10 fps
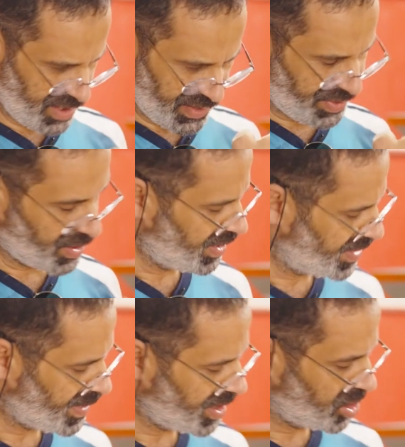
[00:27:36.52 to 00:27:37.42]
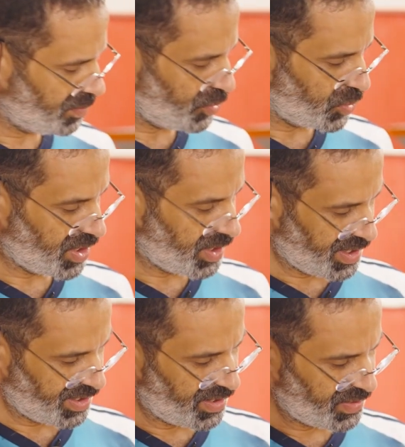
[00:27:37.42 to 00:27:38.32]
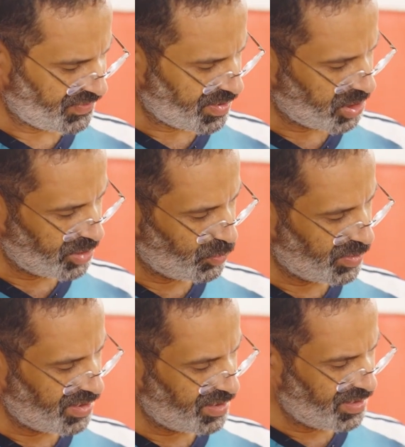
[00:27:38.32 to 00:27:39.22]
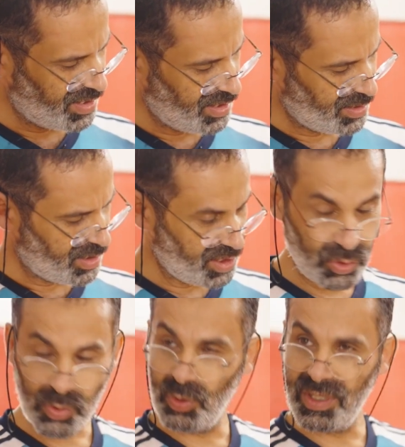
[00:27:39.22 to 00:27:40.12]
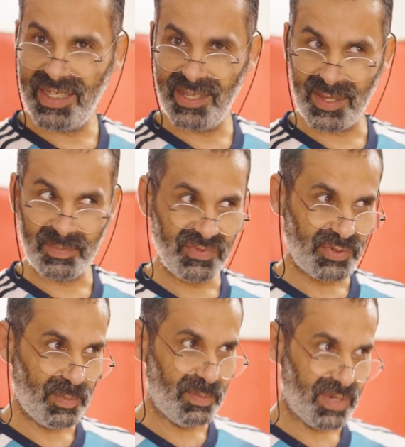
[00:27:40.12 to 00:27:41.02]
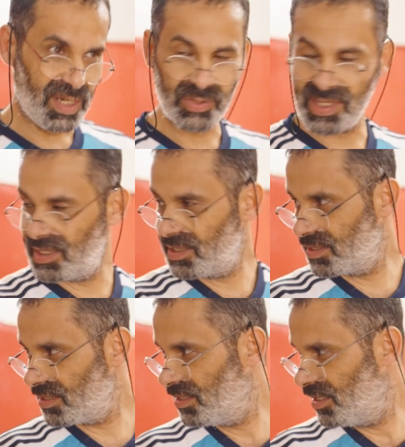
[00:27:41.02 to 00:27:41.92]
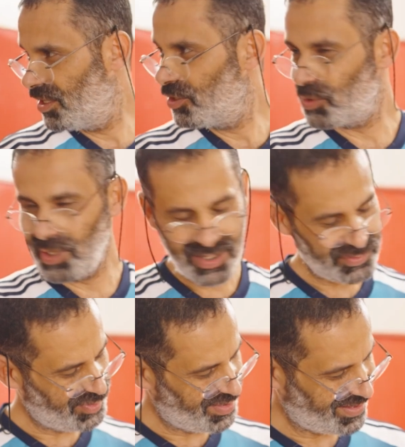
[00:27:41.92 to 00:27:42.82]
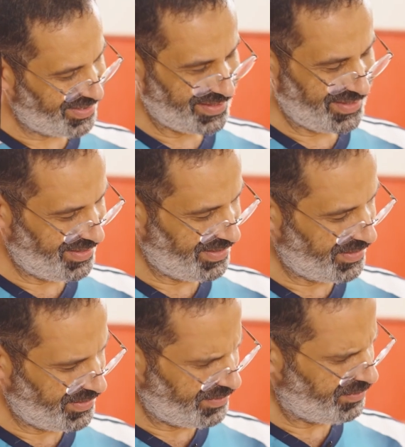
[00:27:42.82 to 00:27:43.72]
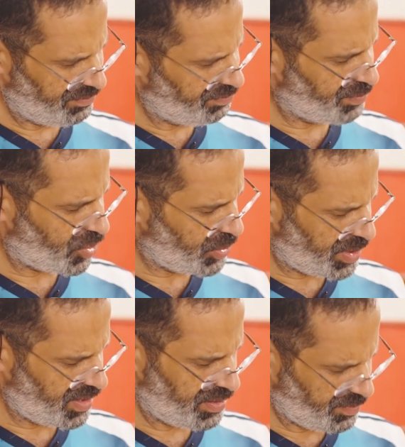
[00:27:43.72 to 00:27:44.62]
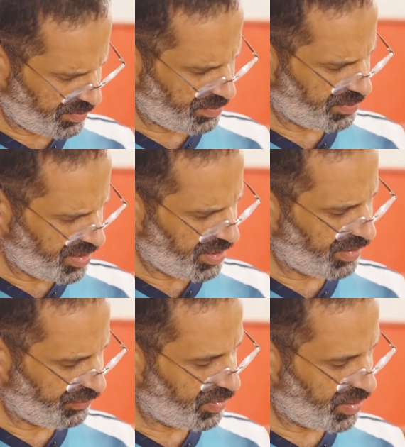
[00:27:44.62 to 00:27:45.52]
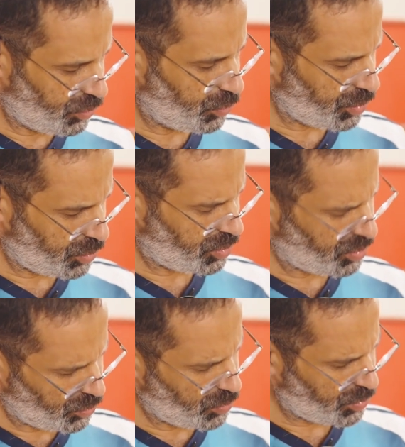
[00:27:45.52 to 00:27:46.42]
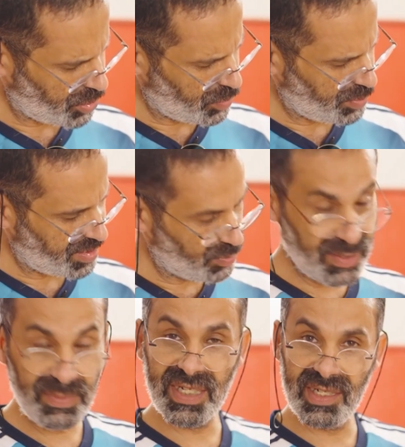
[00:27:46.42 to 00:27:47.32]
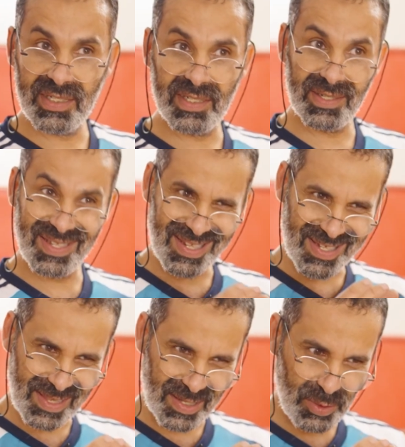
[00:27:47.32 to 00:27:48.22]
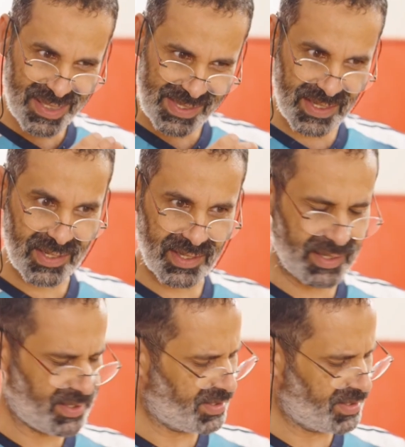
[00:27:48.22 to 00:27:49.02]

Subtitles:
after the extraction process yani is finished, we need to clean them from outside to have, because if we do not do so, they will stick.